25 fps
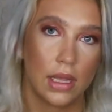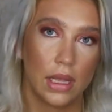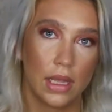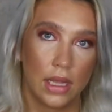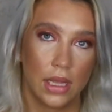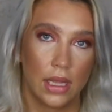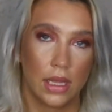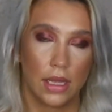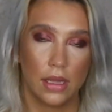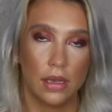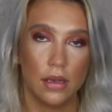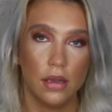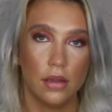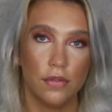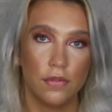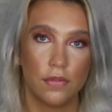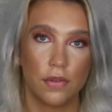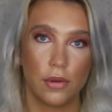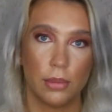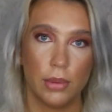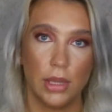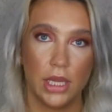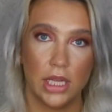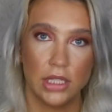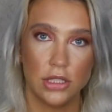And
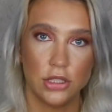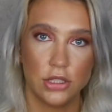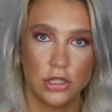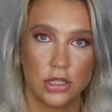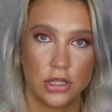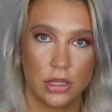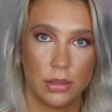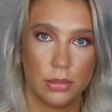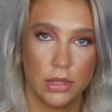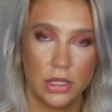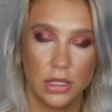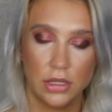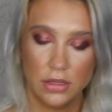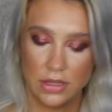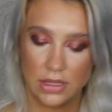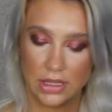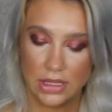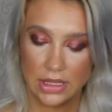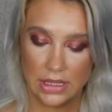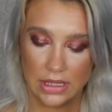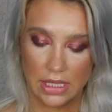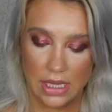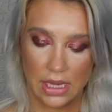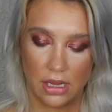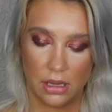for blush, I'm going to use
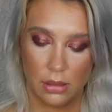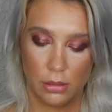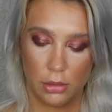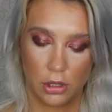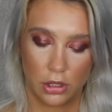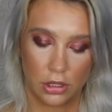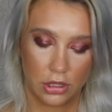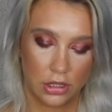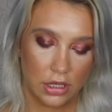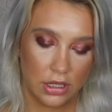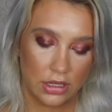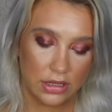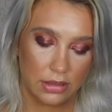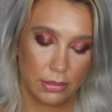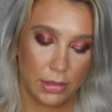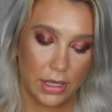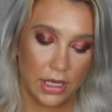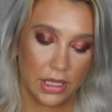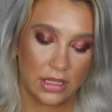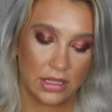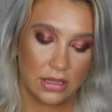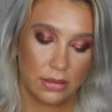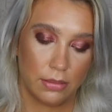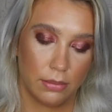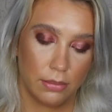this Alamar
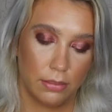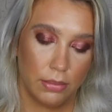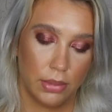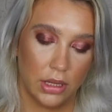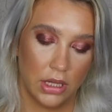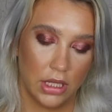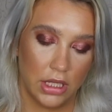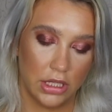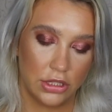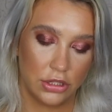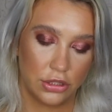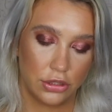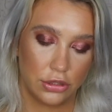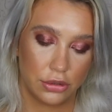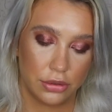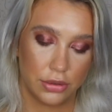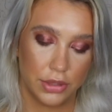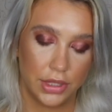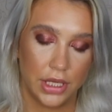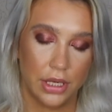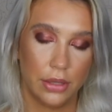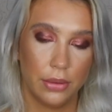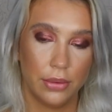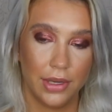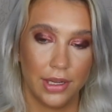Cosmetics Blush
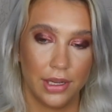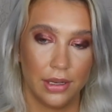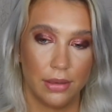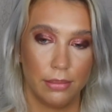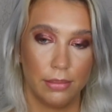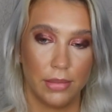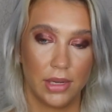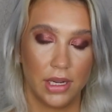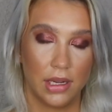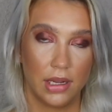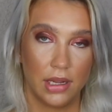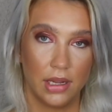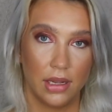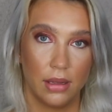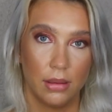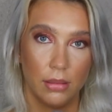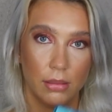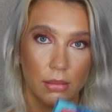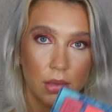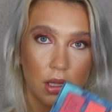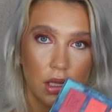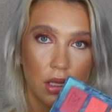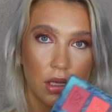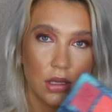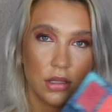Trio in
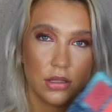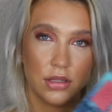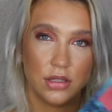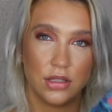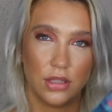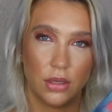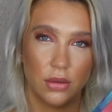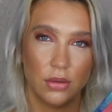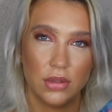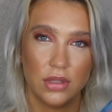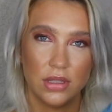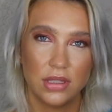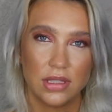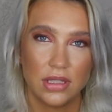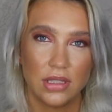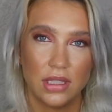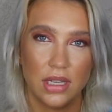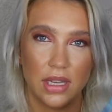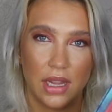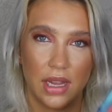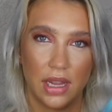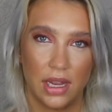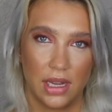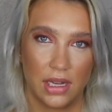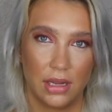medium. Don't listen
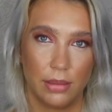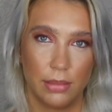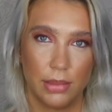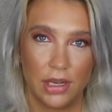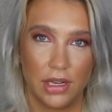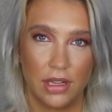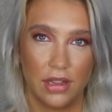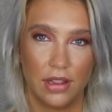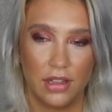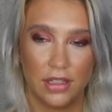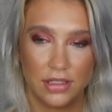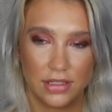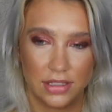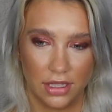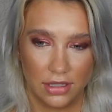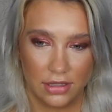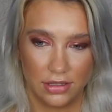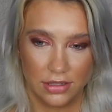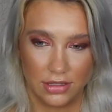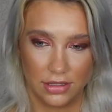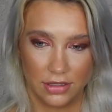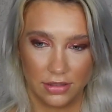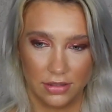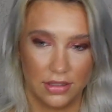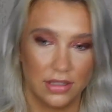to anybody that
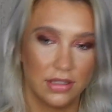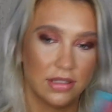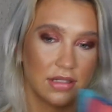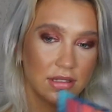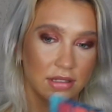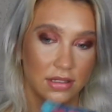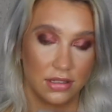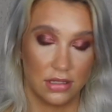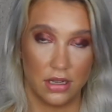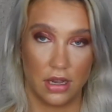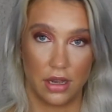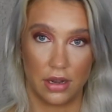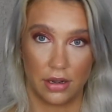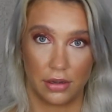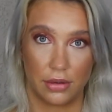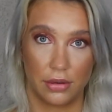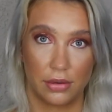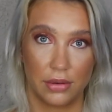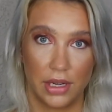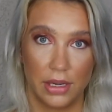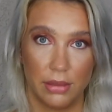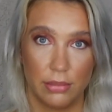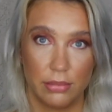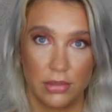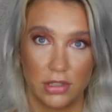tells you this is not a
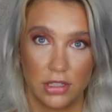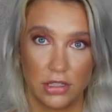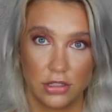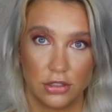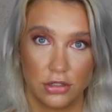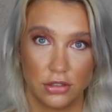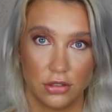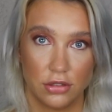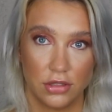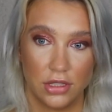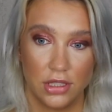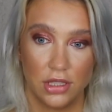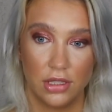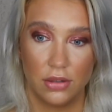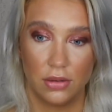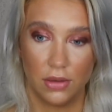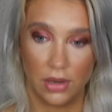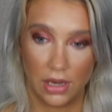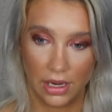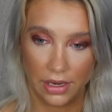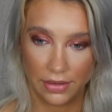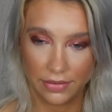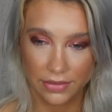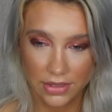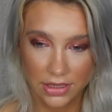great blush trio.
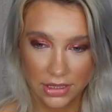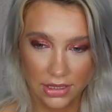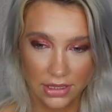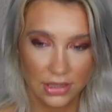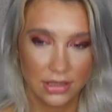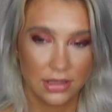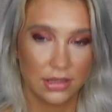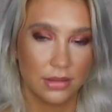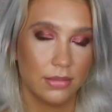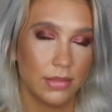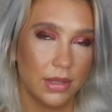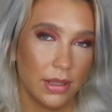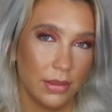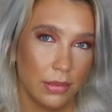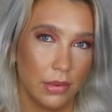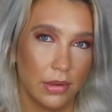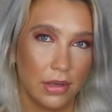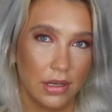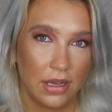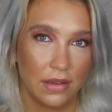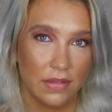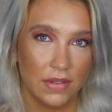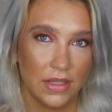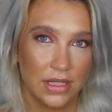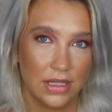I've seen some
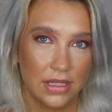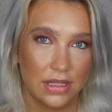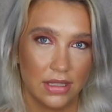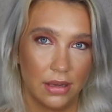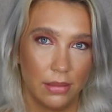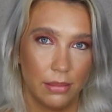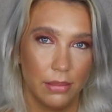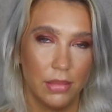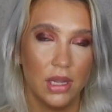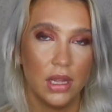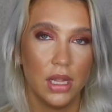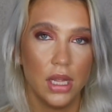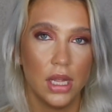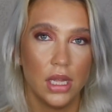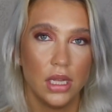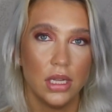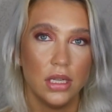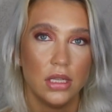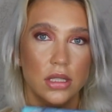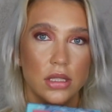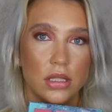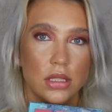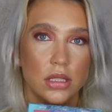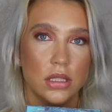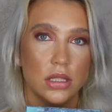people give it some
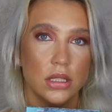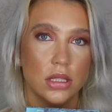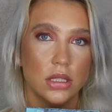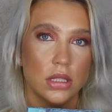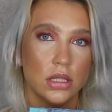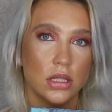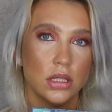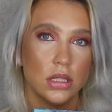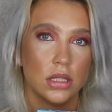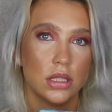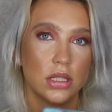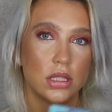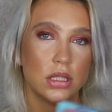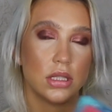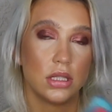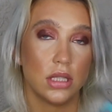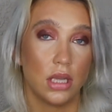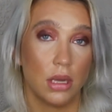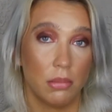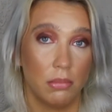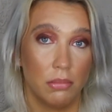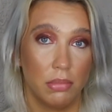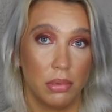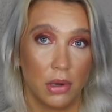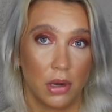
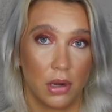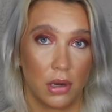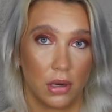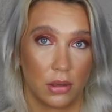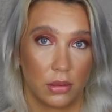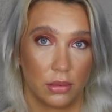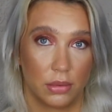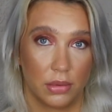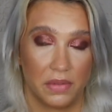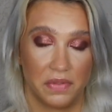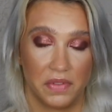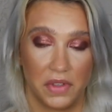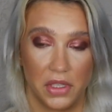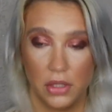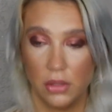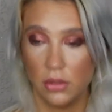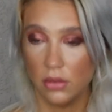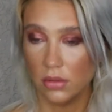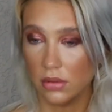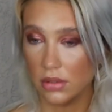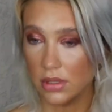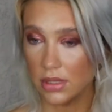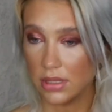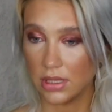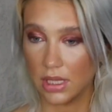subpar
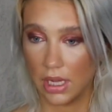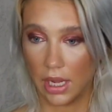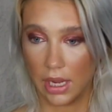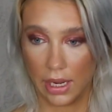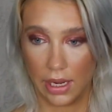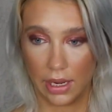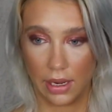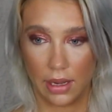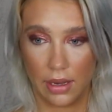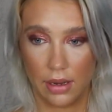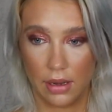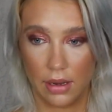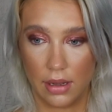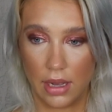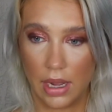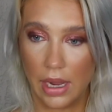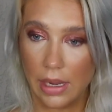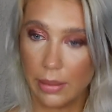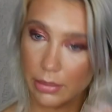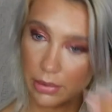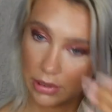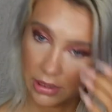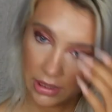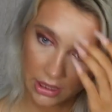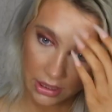reviews, and
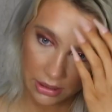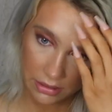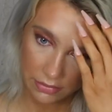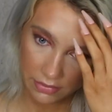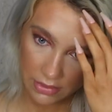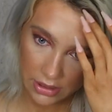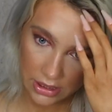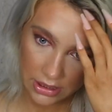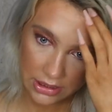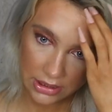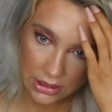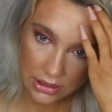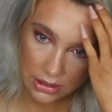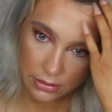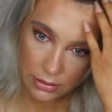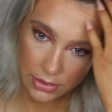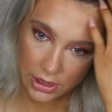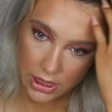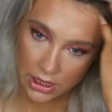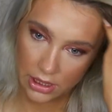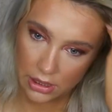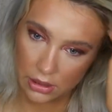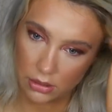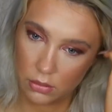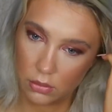I believe this to
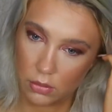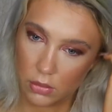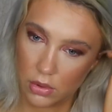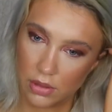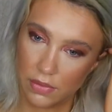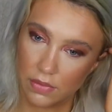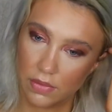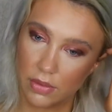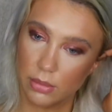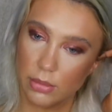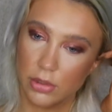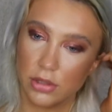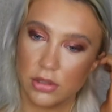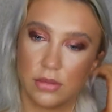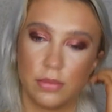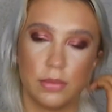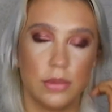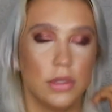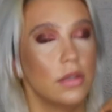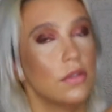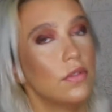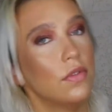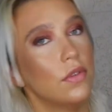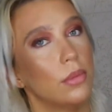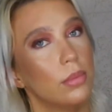be one of the most
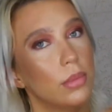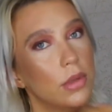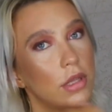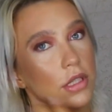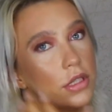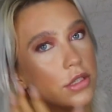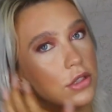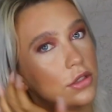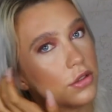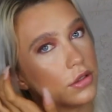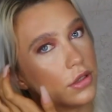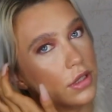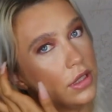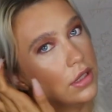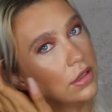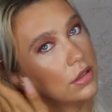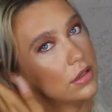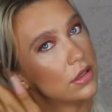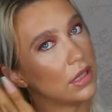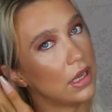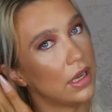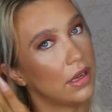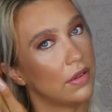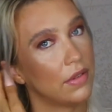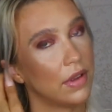beautiful blush
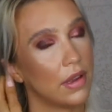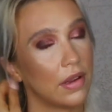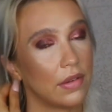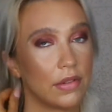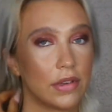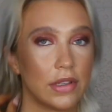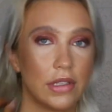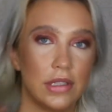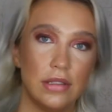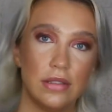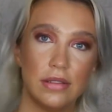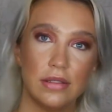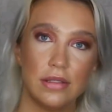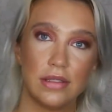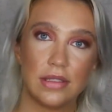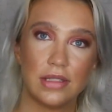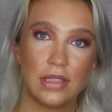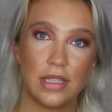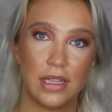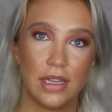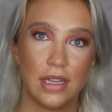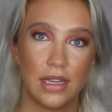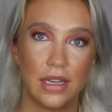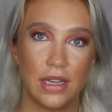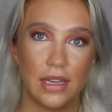trios I've ever used
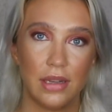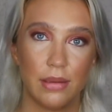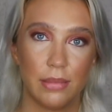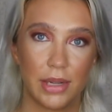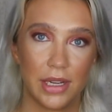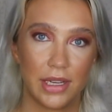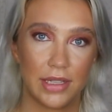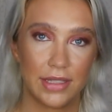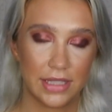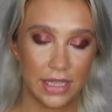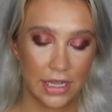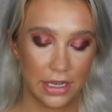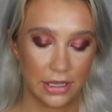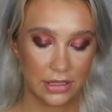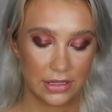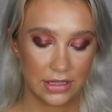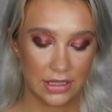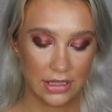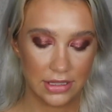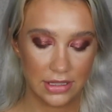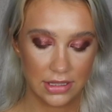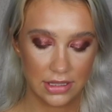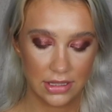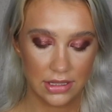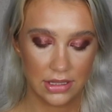in my entire
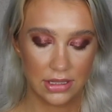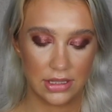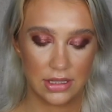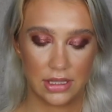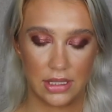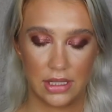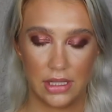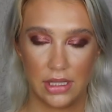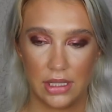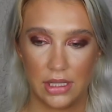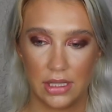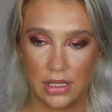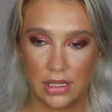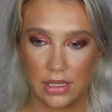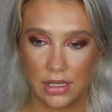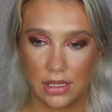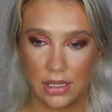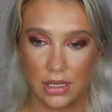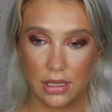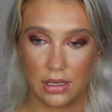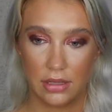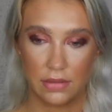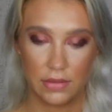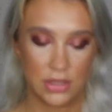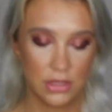existence,
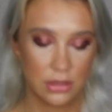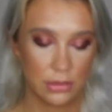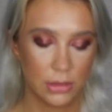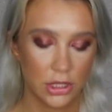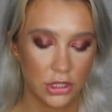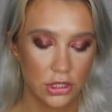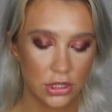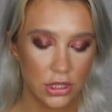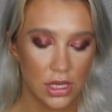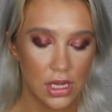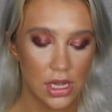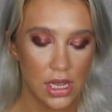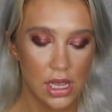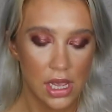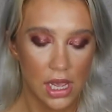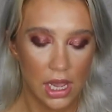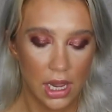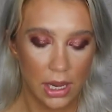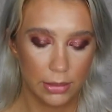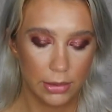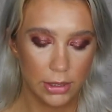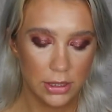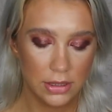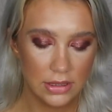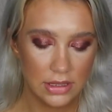and I love it so much.
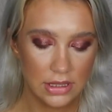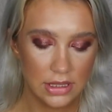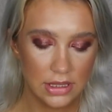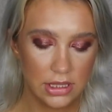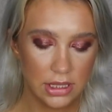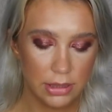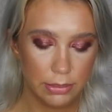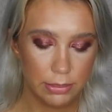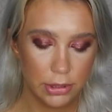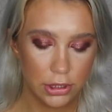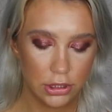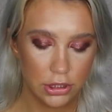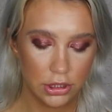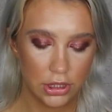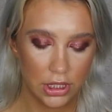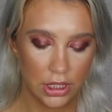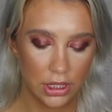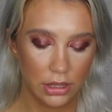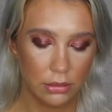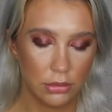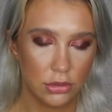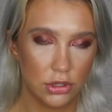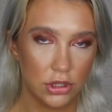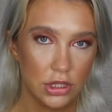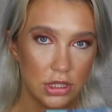I'm going to use the deepest
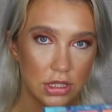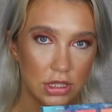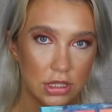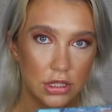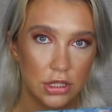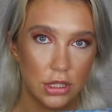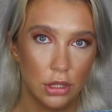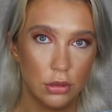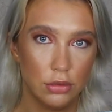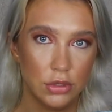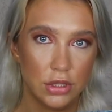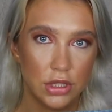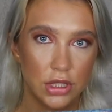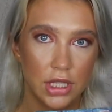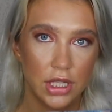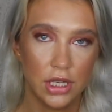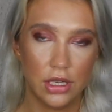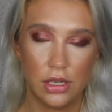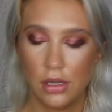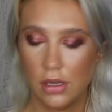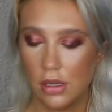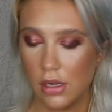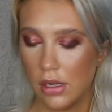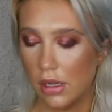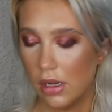shade, which is
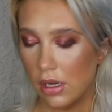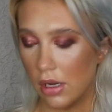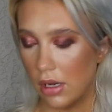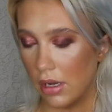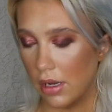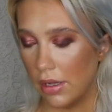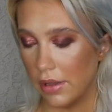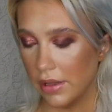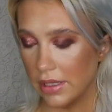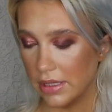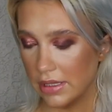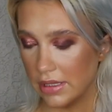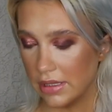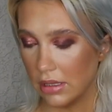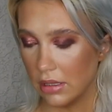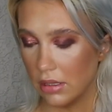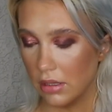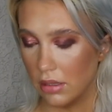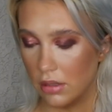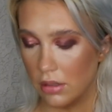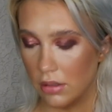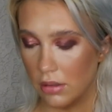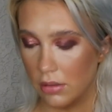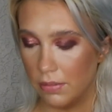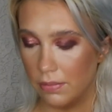Toasted, on this
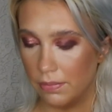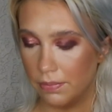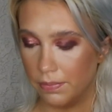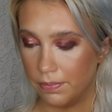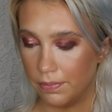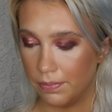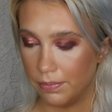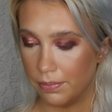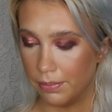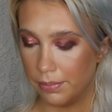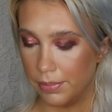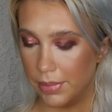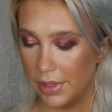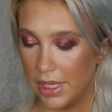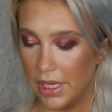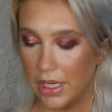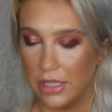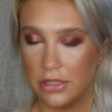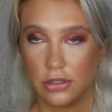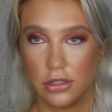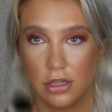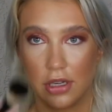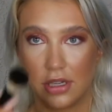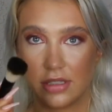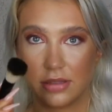little
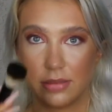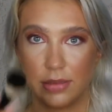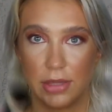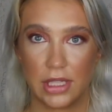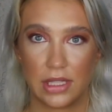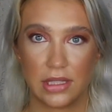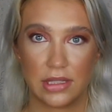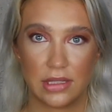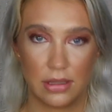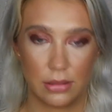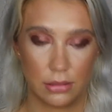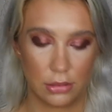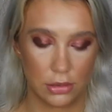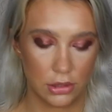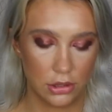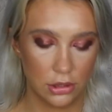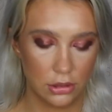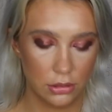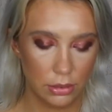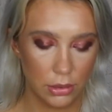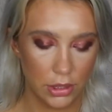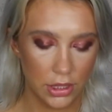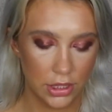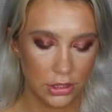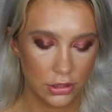BH Cosmetics No.
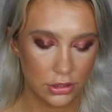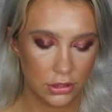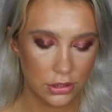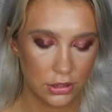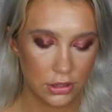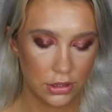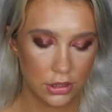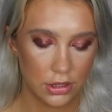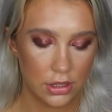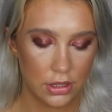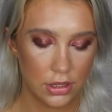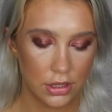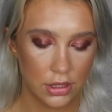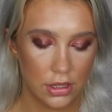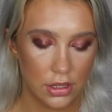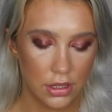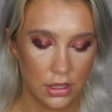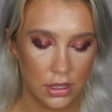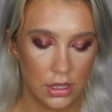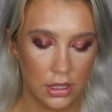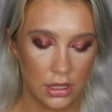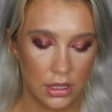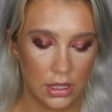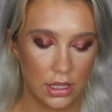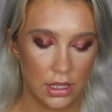2 brush,
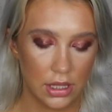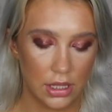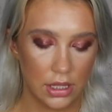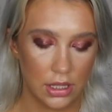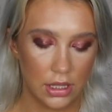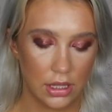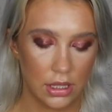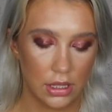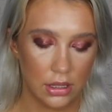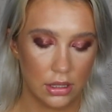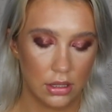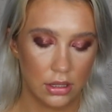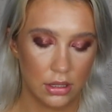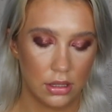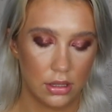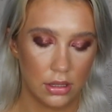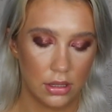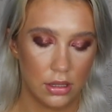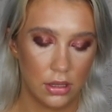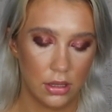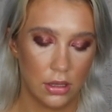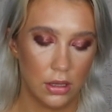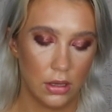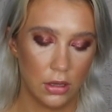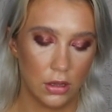and
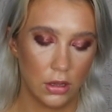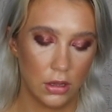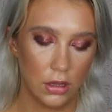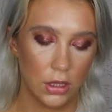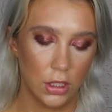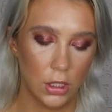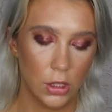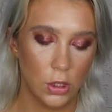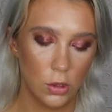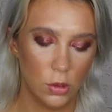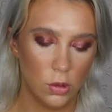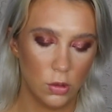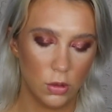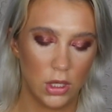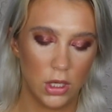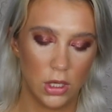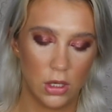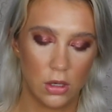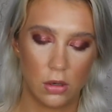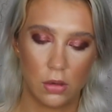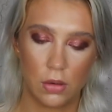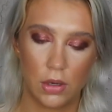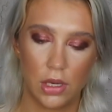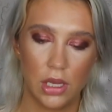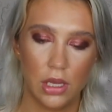load it
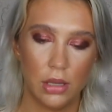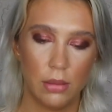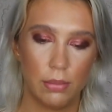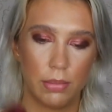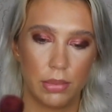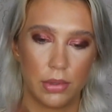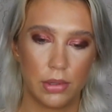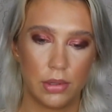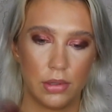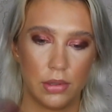on up